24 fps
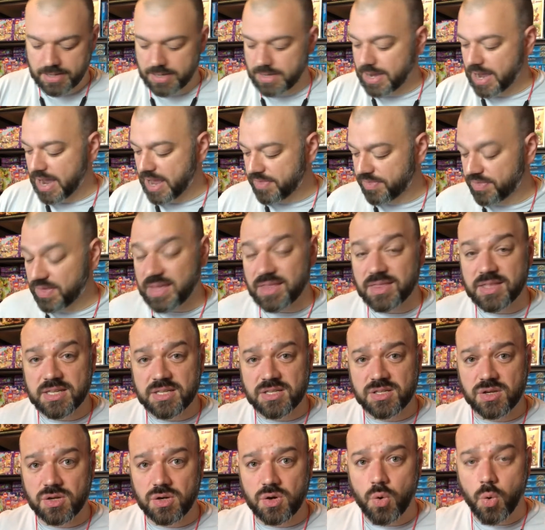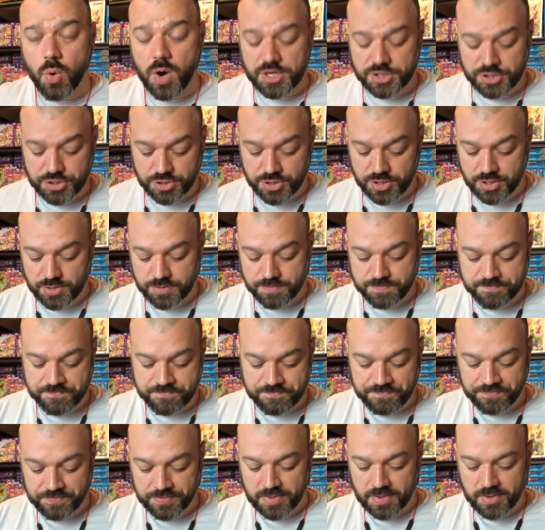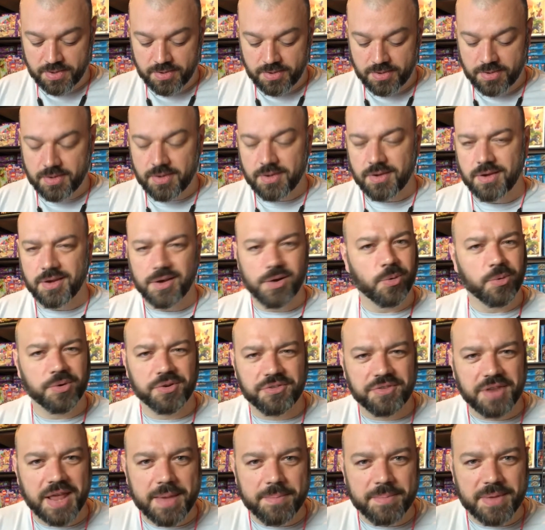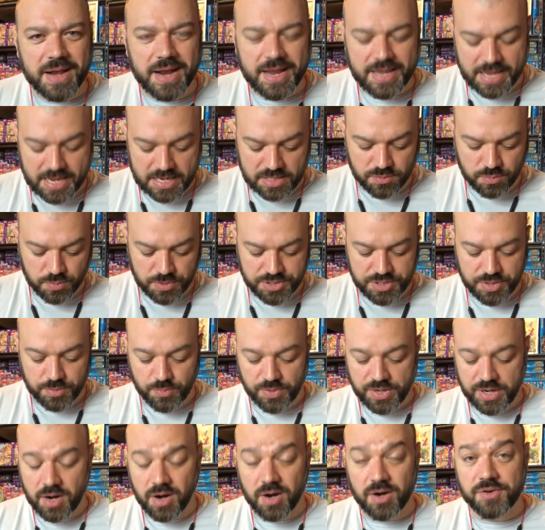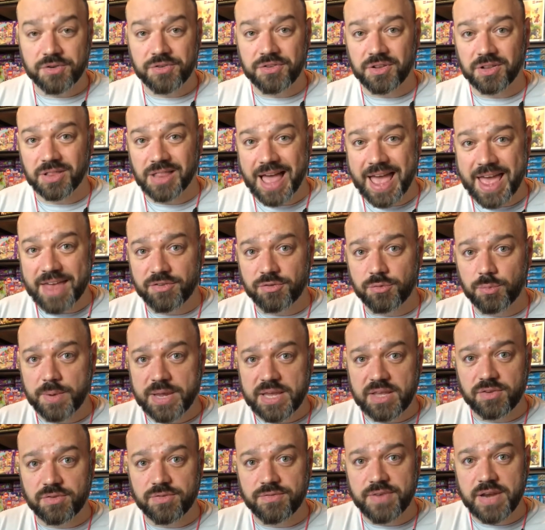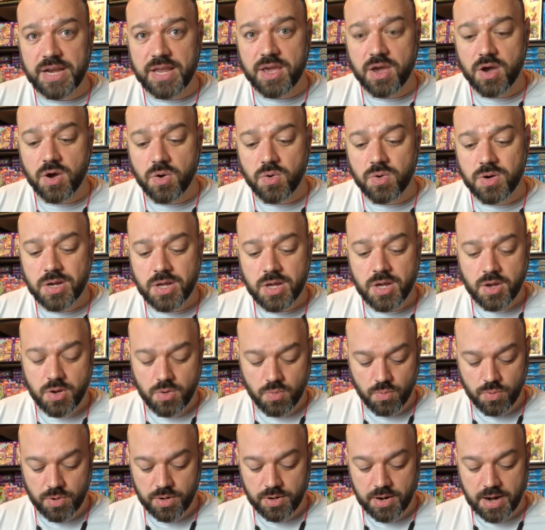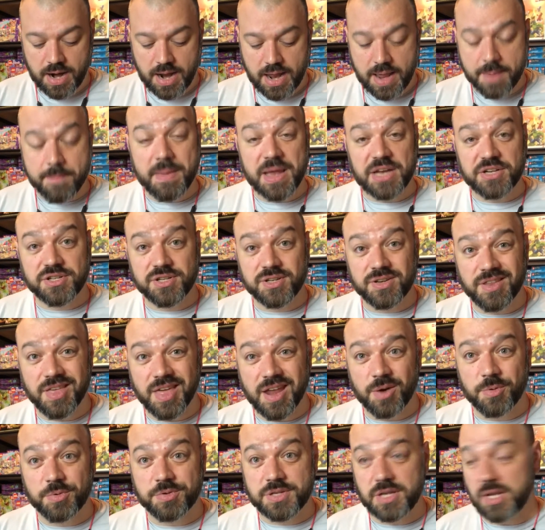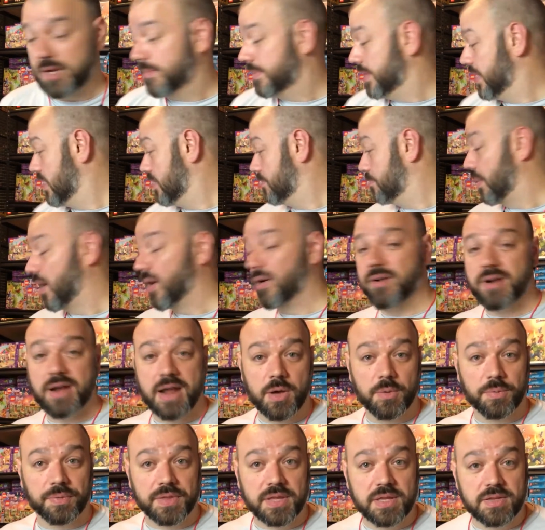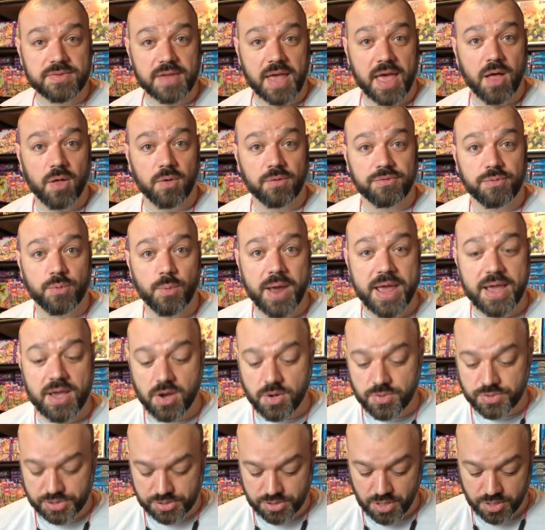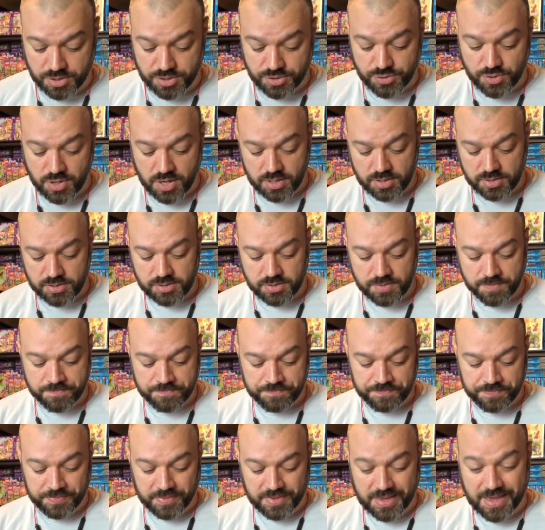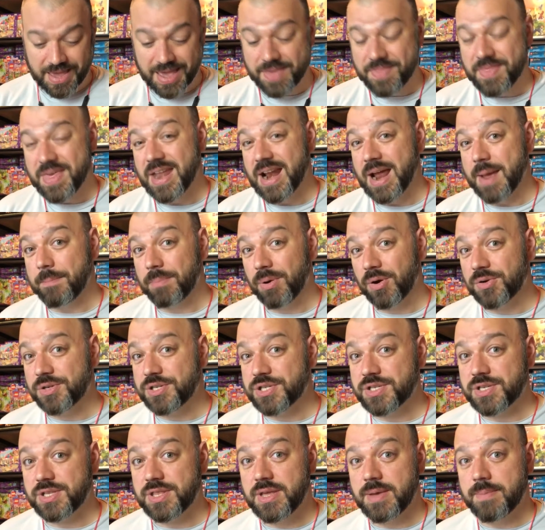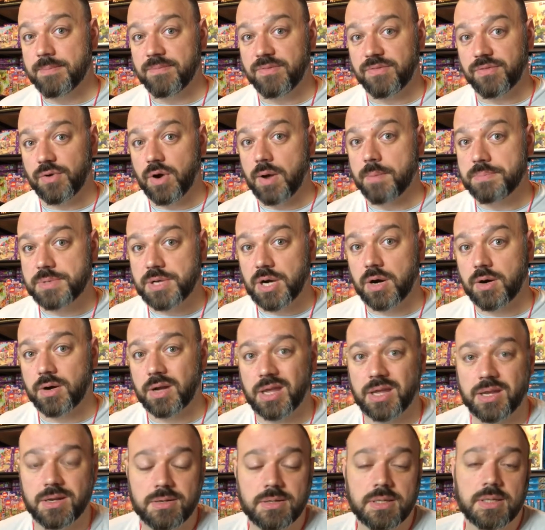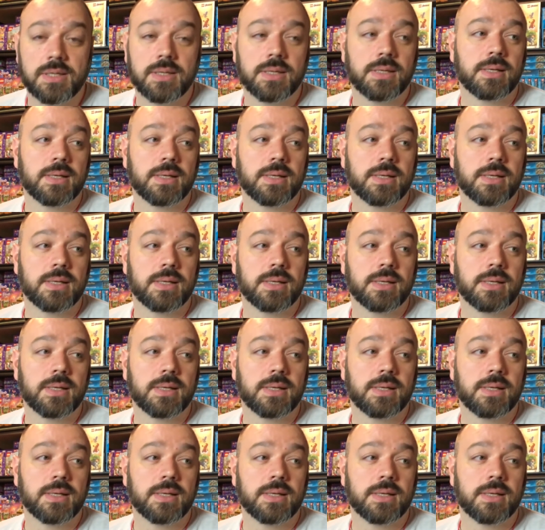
I think this question or statement, I guess, was in regards to last week's video where I mentioned that I was going to be parting out these Elf Wago stunt trucks and that I purchased them from Target.